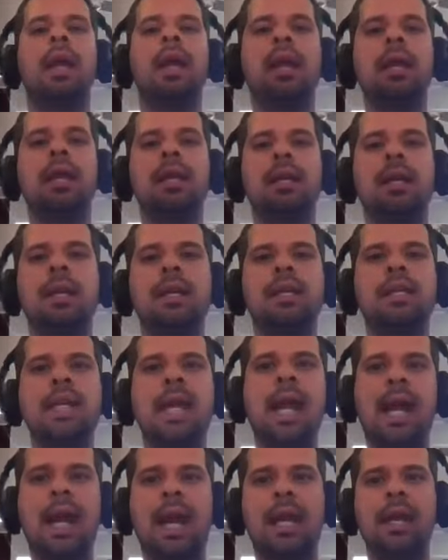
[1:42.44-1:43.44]
in
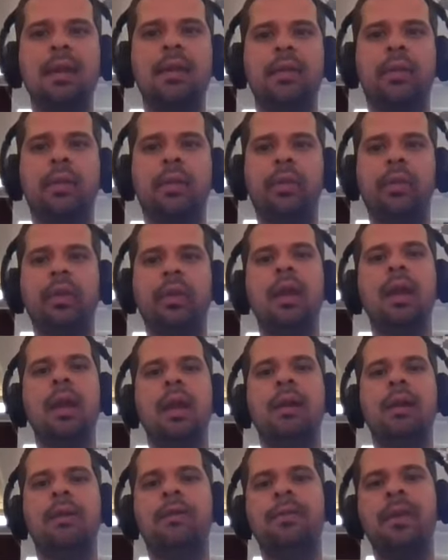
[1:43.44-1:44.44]
dance
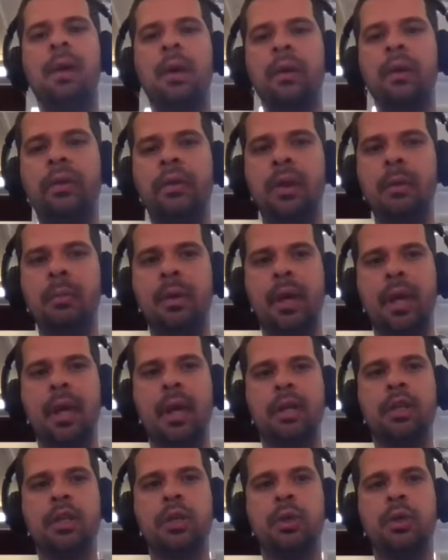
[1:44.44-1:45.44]
is very
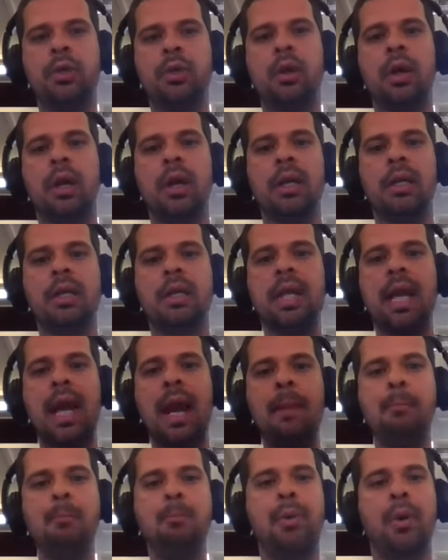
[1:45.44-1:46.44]
similar to
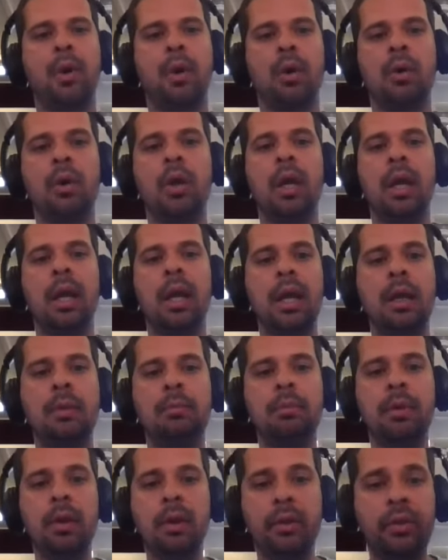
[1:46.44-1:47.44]
tempo
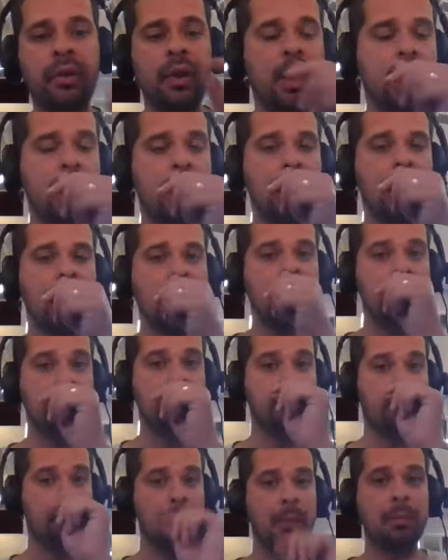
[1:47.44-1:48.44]
in music.
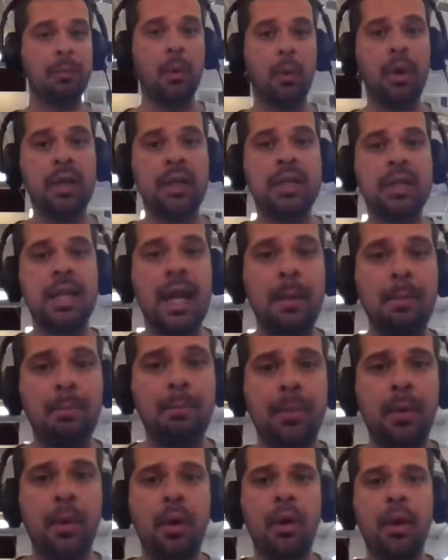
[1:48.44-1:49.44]
If you remember what
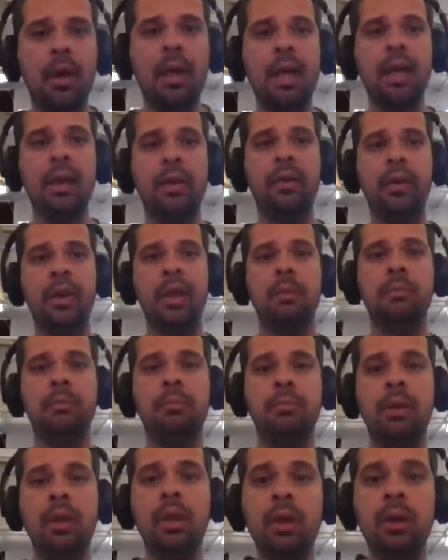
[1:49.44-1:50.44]
tempo is
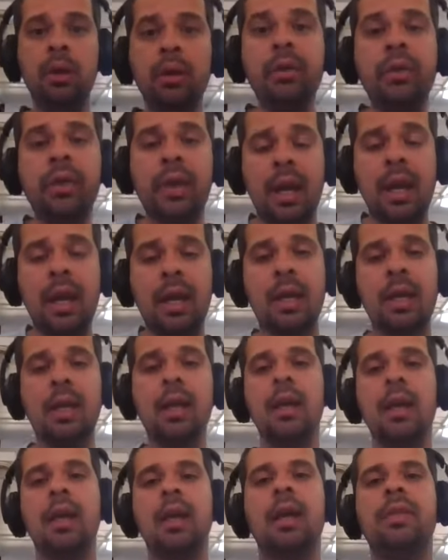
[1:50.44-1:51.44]
in music,
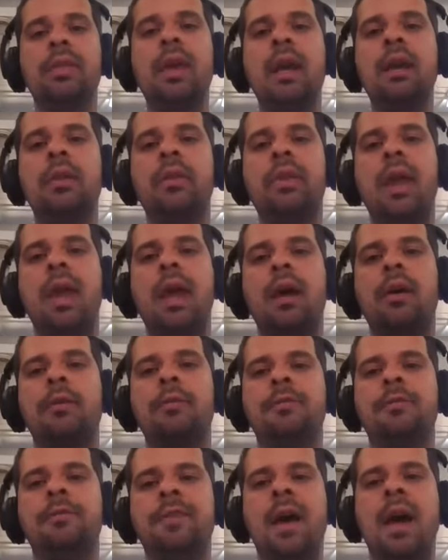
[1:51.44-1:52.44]
that is how
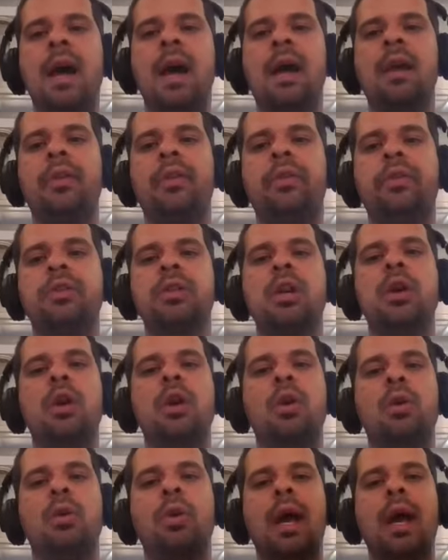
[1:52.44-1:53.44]
fast
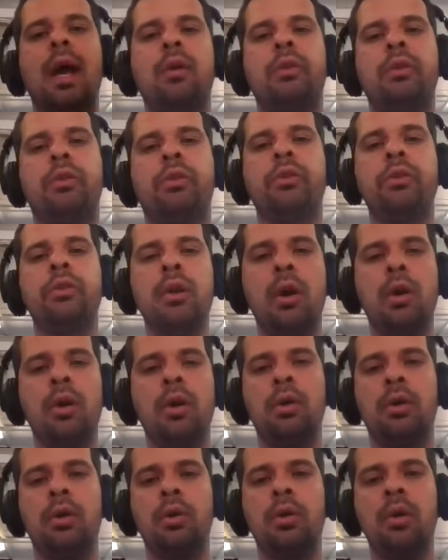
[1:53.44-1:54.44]
or how
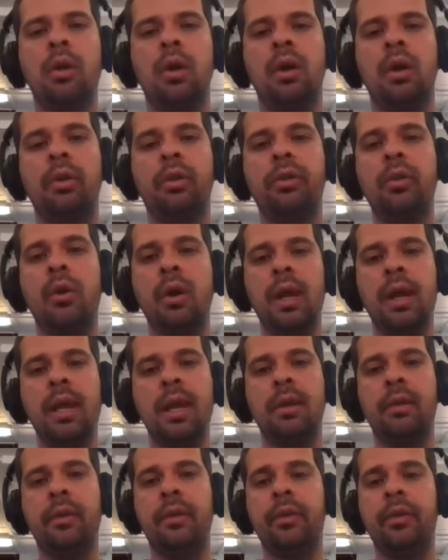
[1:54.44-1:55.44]
slow a song
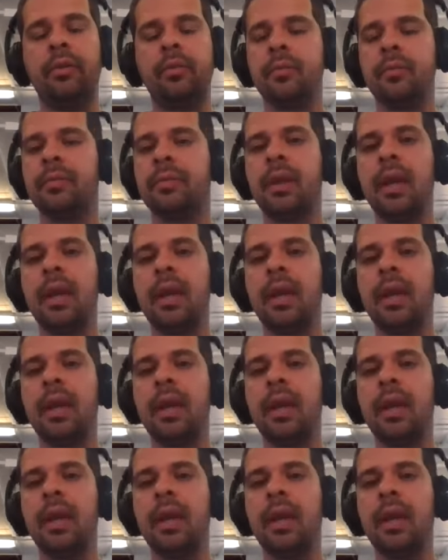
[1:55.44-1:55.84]
is.